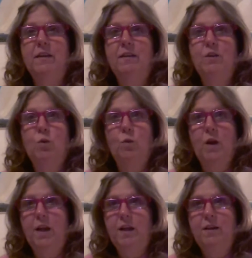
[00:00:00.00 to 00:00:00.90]
is
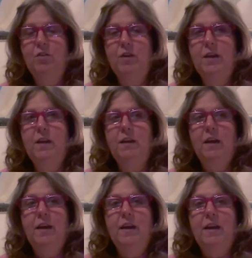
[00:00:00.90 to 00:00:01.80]
great. She
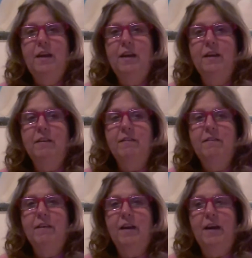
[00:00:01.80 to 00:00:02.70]

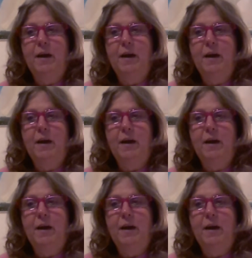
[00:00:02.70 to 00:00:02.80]
is,